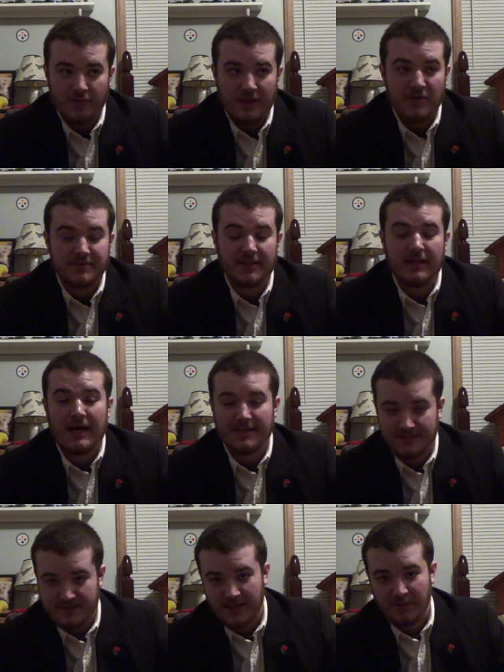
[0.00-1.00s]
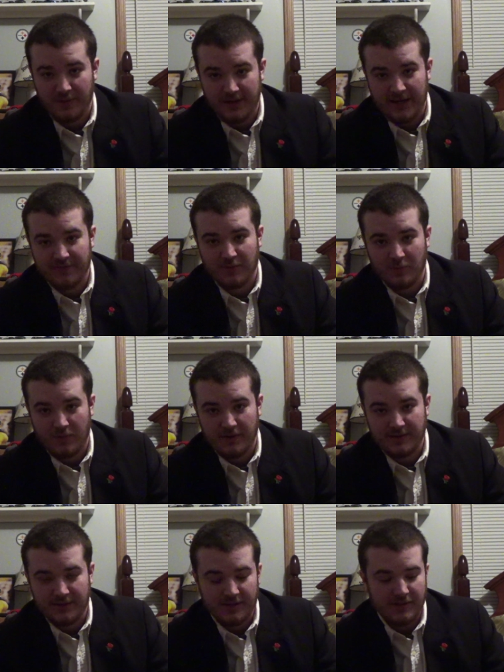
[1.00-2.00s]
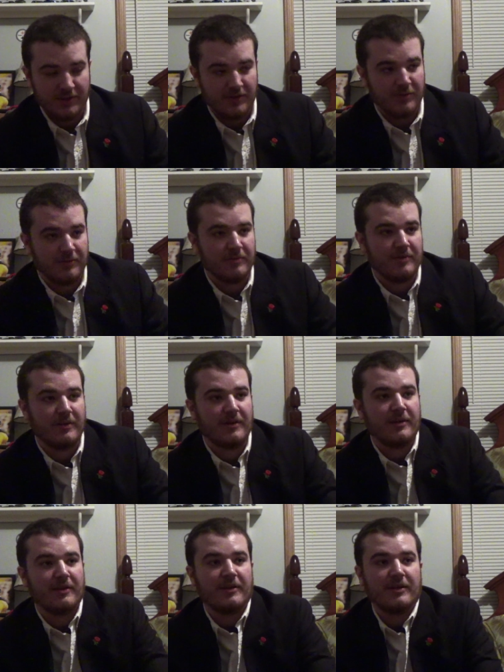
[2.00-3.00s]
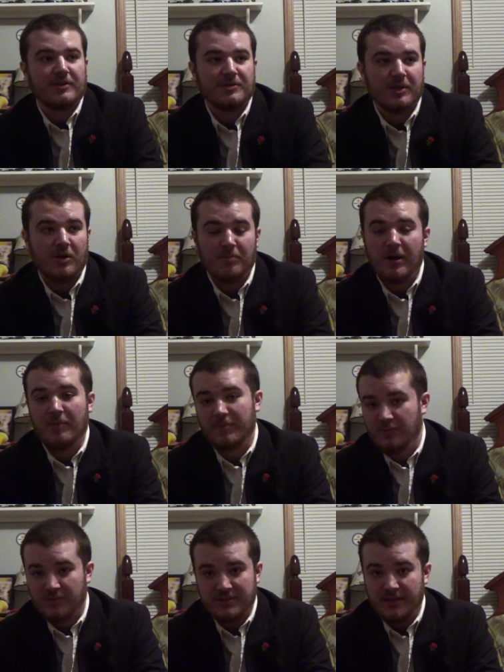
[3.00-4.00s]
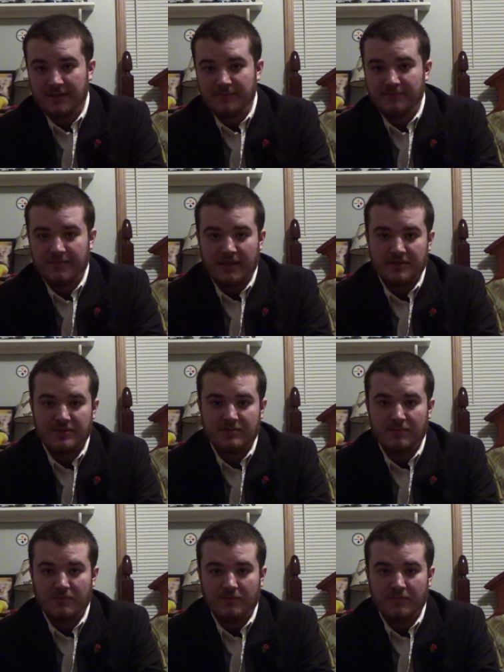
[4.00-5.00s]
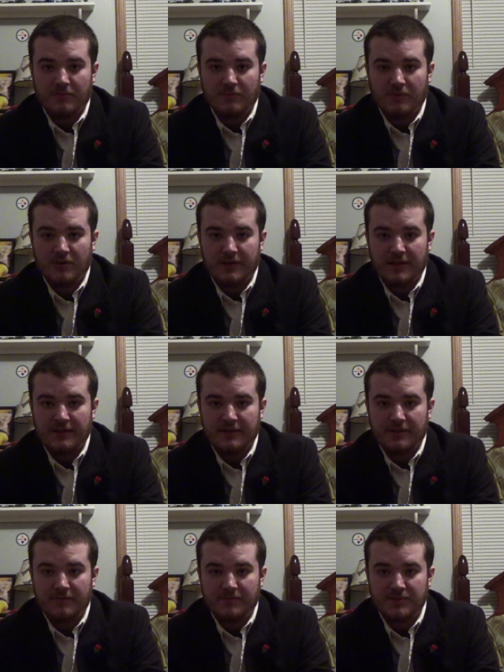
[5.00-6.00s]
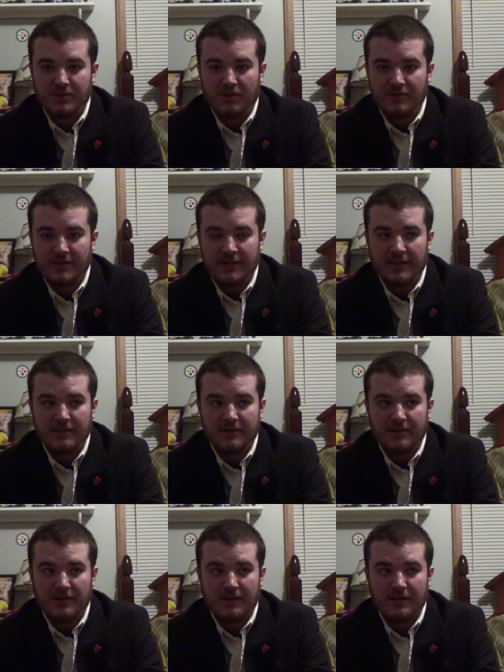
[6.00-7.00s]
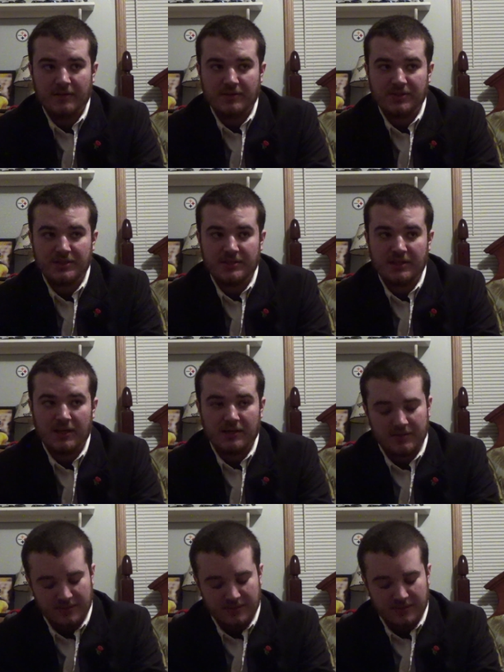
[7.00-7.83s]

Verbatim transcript: That was the last thing we ever wanted to do. So Poppy was it. That's where it ended. Started and ended, and it just stuck.